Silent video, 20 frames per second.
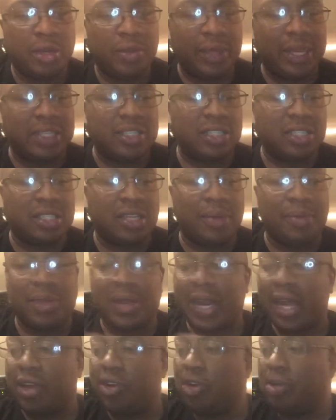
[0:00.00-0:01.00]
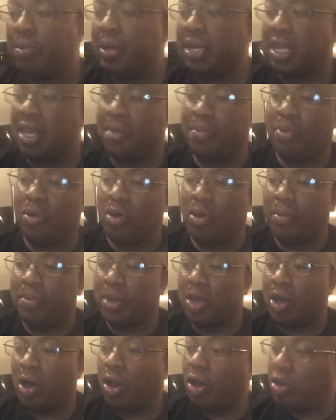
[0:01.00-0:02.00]
that's just something I normally keep on
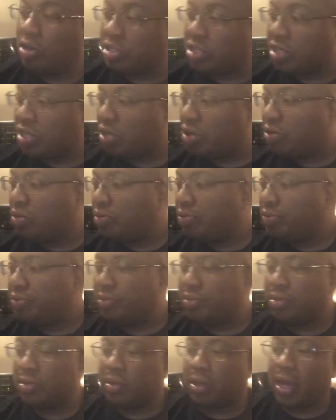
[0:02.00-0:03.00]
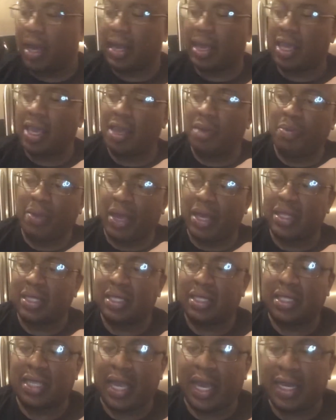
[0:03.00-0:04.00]
me. Also, I keep a
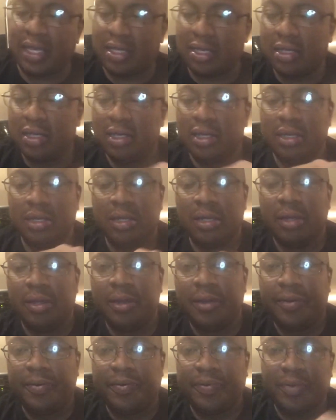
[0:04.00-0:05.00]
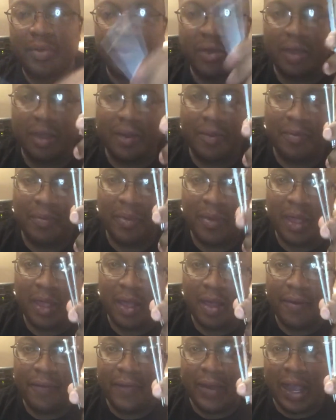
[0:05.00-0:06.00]
set
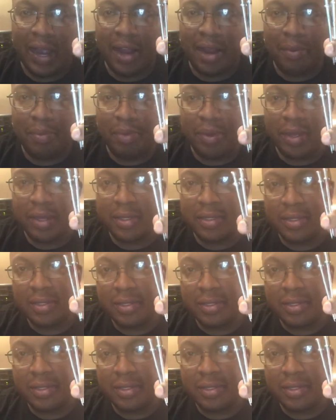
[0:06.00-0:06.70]
of firing pins.